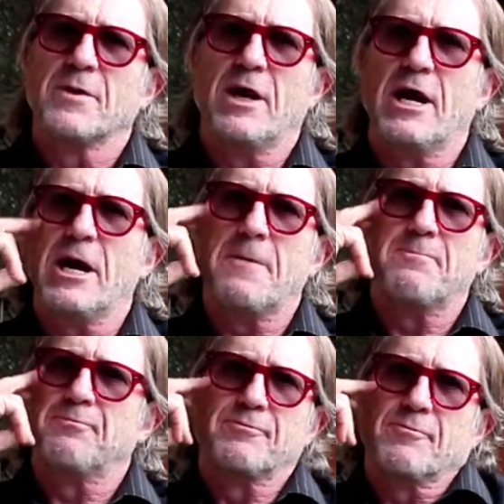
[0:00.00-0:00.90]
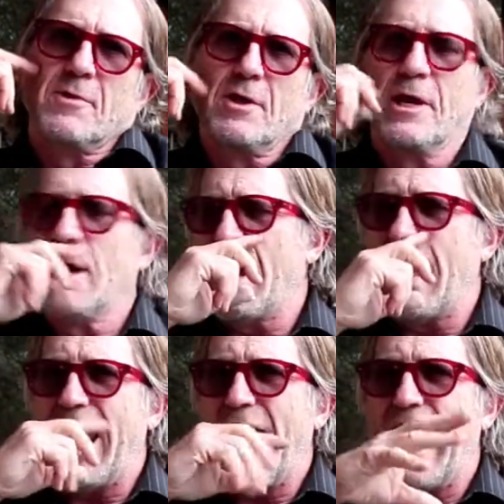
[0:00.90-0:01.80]

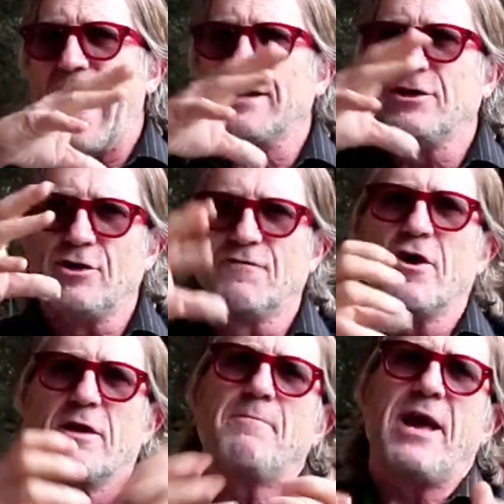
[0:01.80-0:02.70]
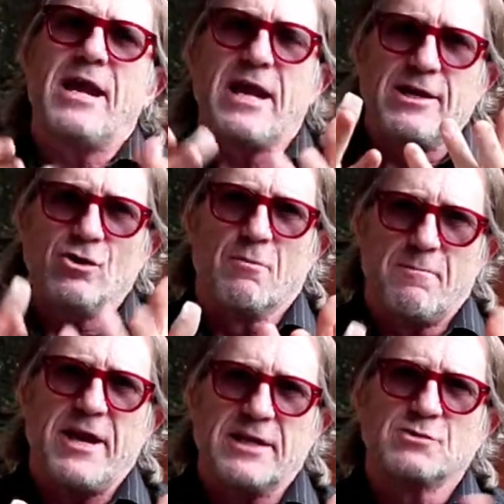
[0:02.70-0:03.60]
and you've got a pet and your
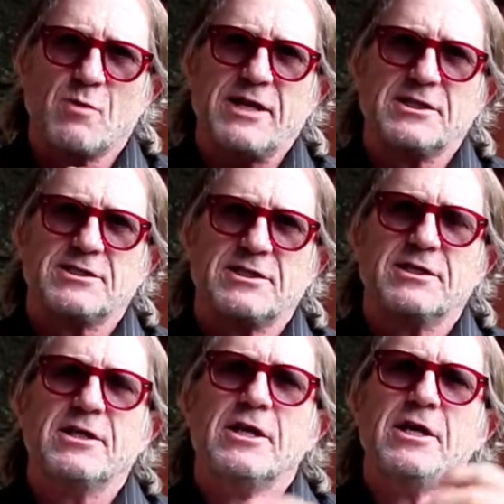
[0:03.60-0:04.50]
pet is registered,